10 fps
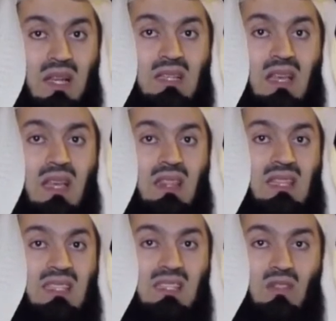but
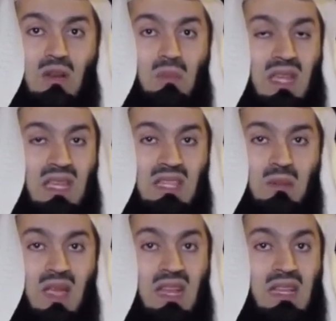that does not make
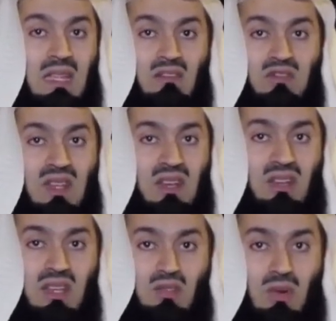them any
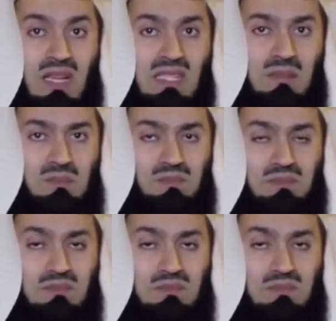inferior to us.